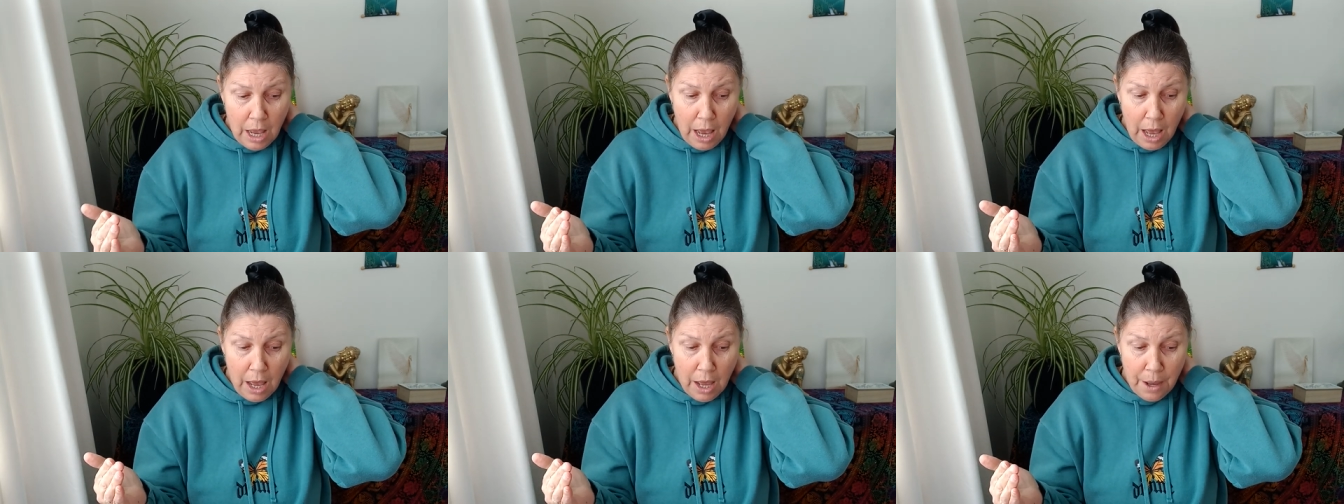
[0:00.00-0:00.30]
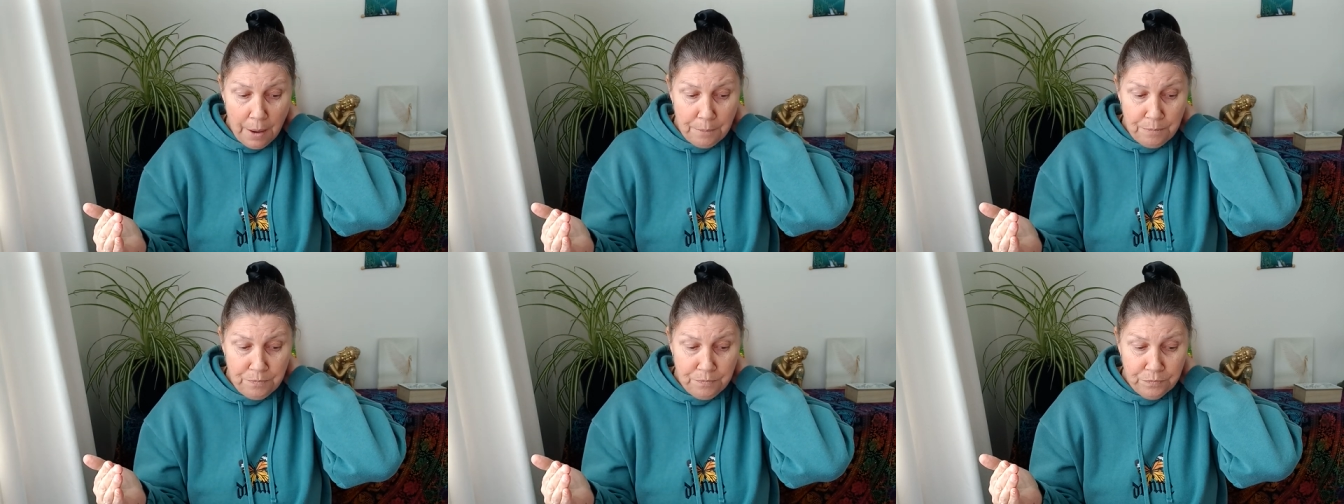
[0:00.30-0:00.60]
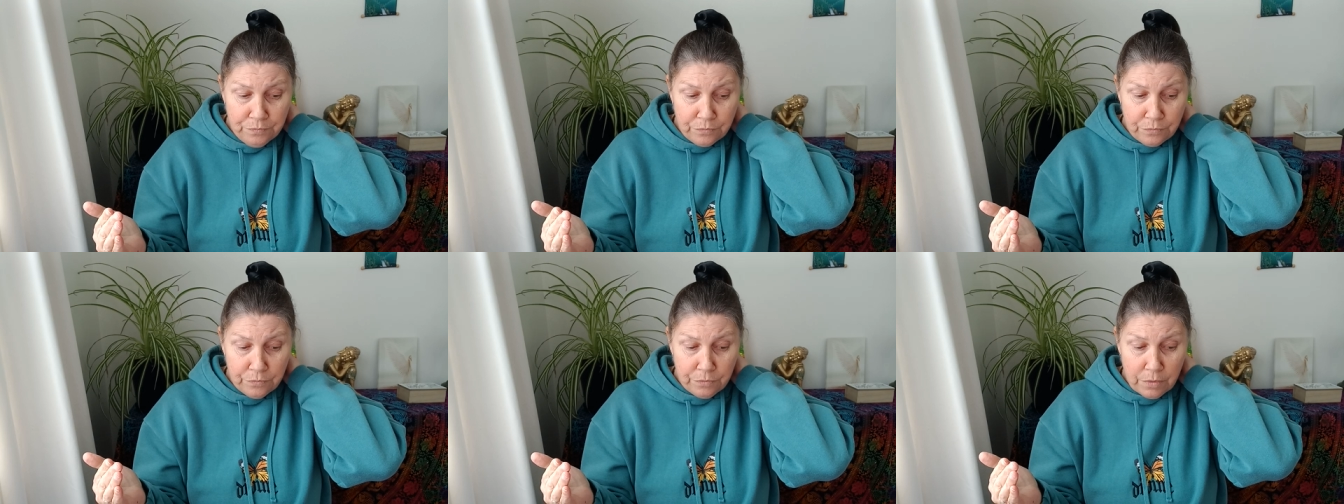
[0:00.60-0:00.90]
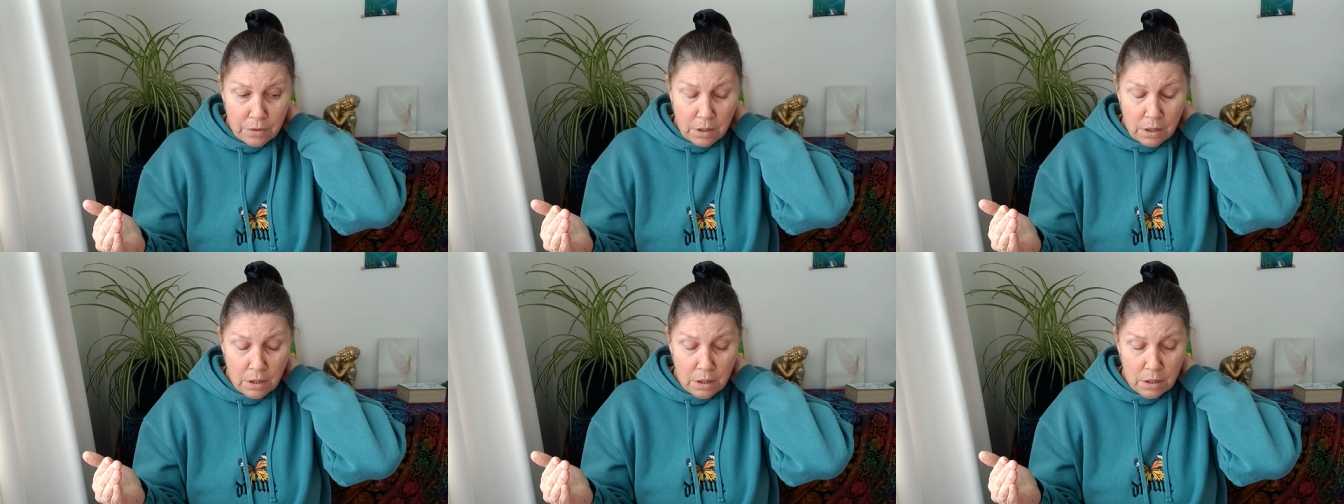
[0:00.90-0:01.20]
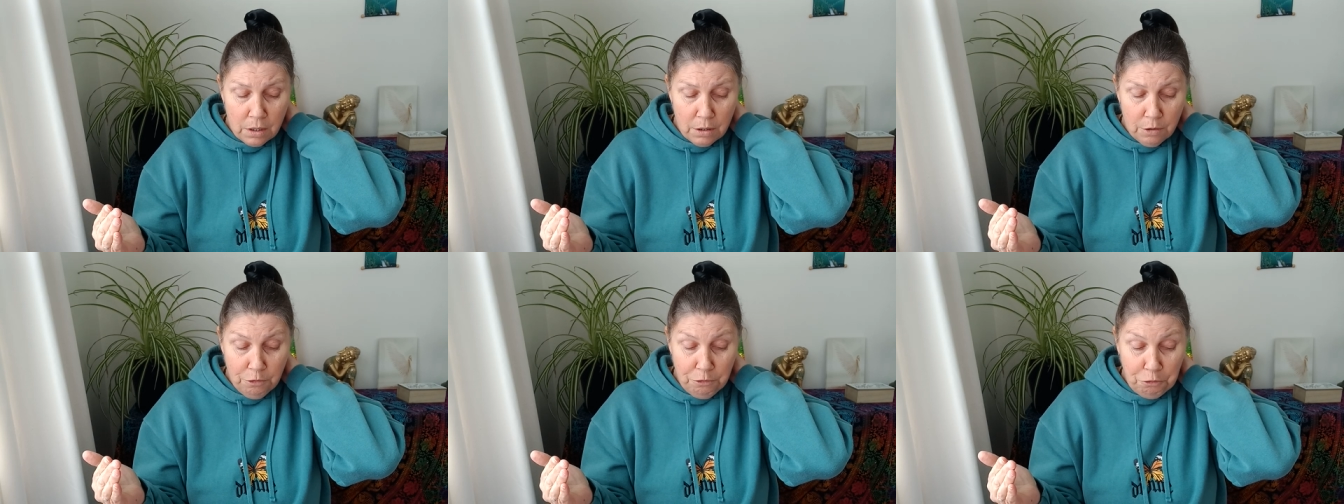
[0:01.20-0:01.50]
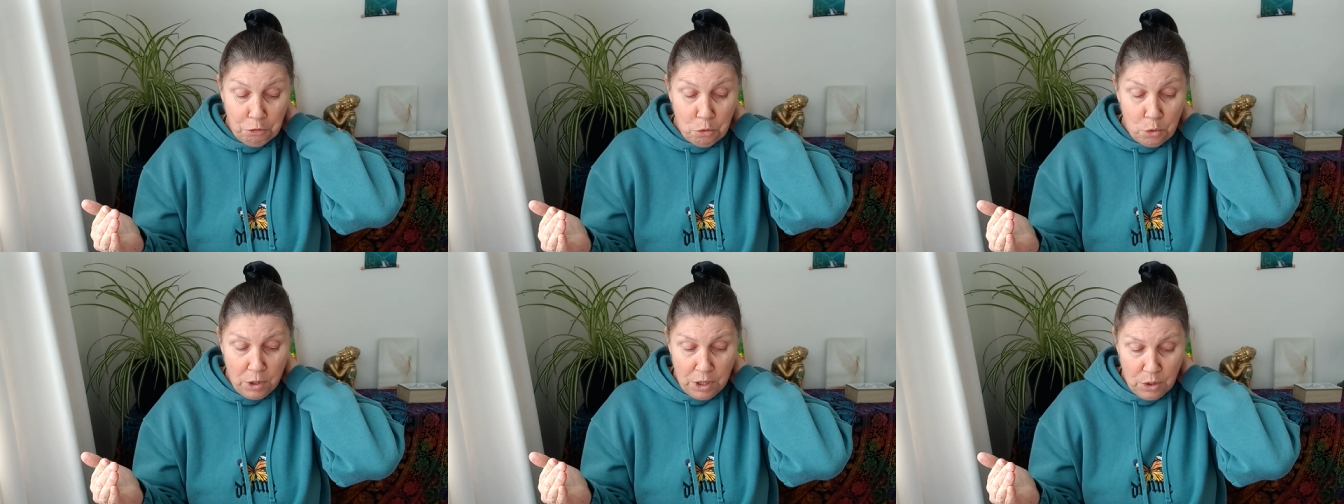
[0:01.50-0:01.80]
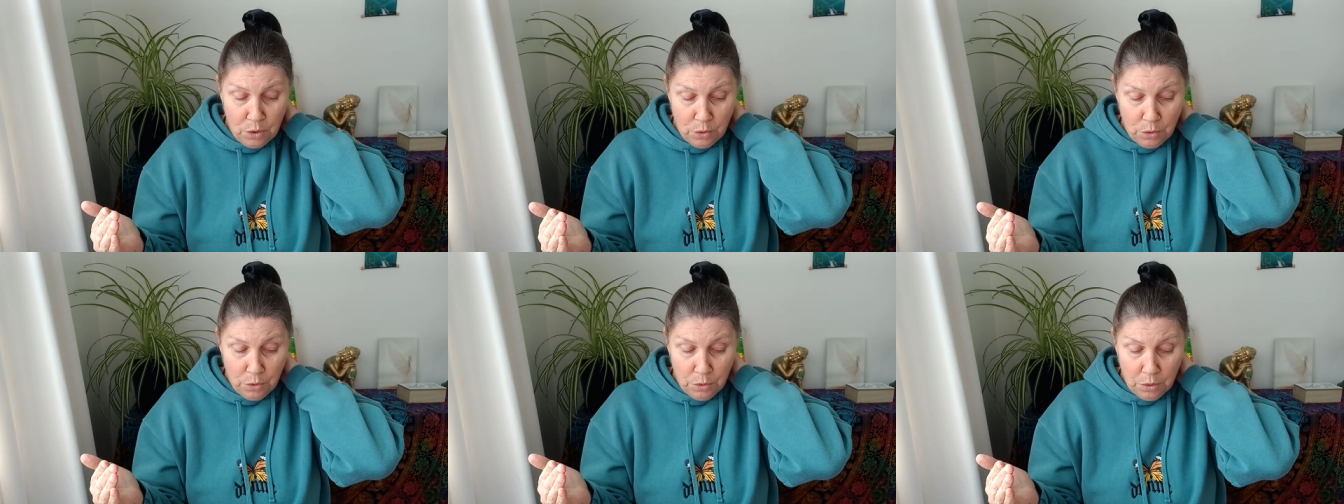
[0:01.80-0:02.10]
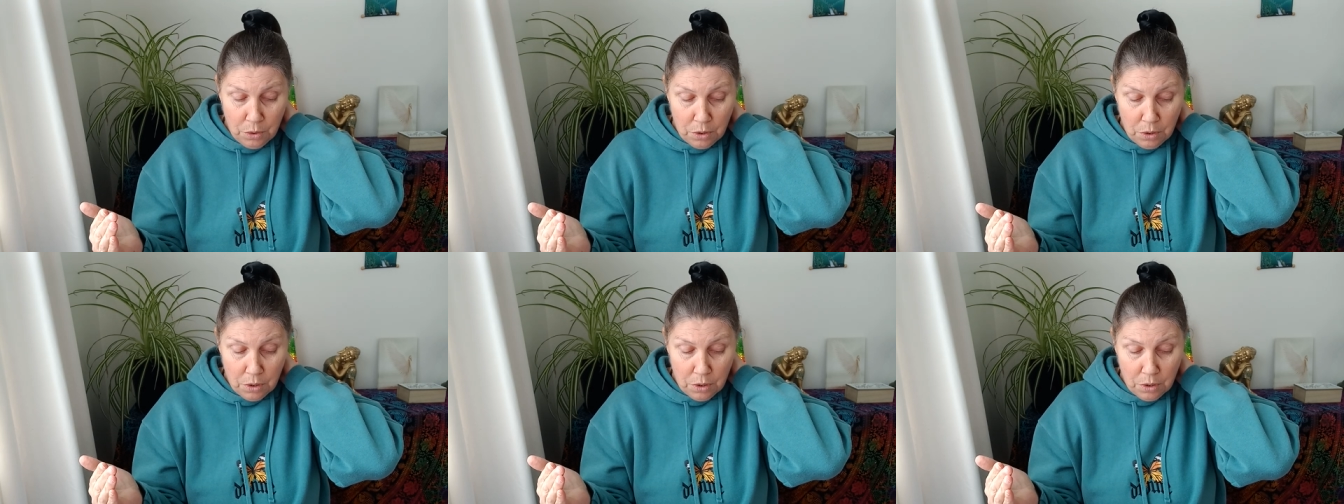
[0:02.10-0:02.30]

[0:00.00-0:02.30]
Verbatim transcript: um, for you.